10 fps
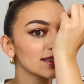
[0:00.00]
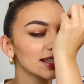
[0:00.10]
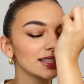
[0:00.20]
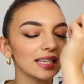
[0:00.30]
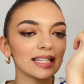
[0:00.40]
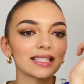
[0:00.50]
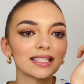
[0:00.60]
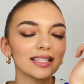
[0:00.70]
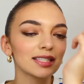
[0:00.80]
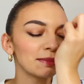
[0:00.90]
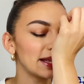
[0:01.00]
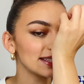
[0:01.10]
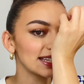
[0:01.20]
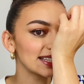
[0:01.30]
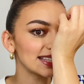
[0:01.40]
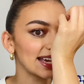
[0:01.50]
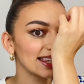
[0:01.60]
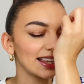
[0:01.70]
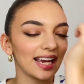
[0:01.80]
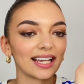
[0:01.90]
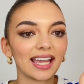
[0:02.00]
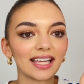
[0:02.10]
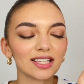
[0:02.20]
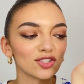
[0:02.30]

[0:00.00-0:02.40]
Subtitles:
this smells exactly like it.